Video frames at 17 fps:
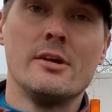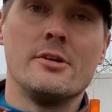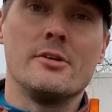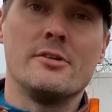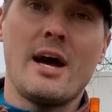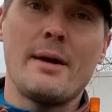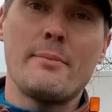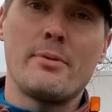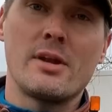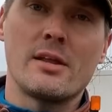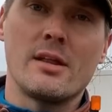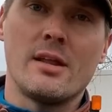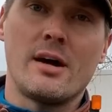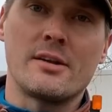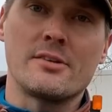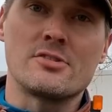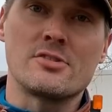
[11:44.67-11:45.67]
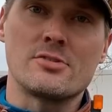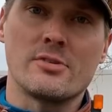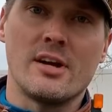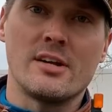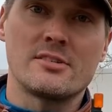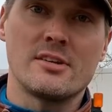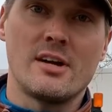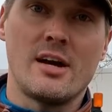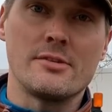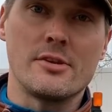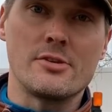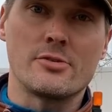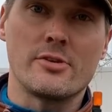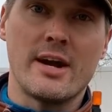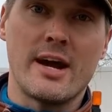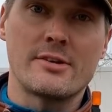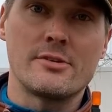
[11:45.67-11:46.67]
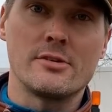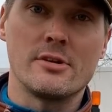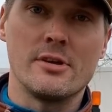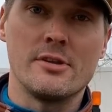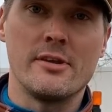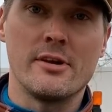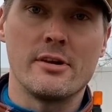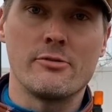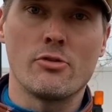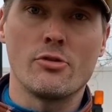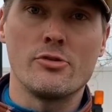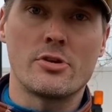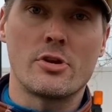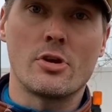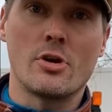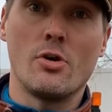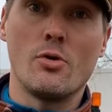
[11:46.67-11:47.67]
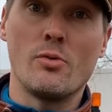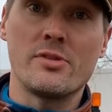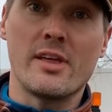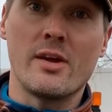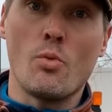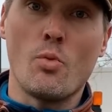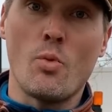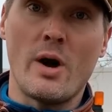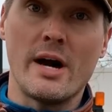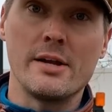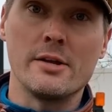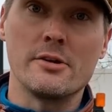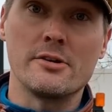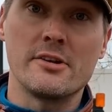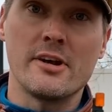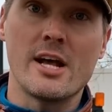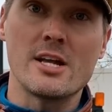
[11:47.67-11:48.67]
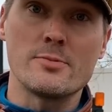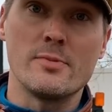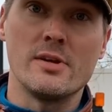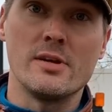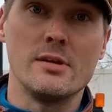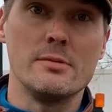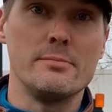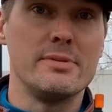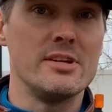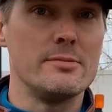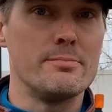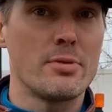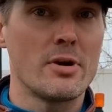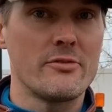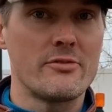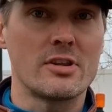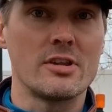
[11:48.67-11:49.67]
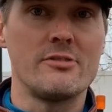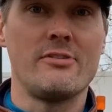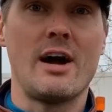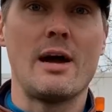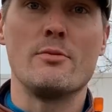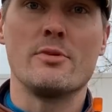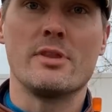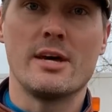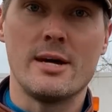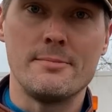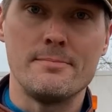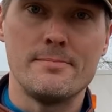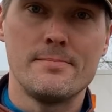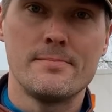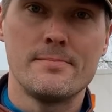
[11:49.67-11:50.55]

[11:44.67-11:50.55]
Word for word: you're not putting a lot of stress on the tractor and therefore you can go with a wider attachment and be perfectly fine with that.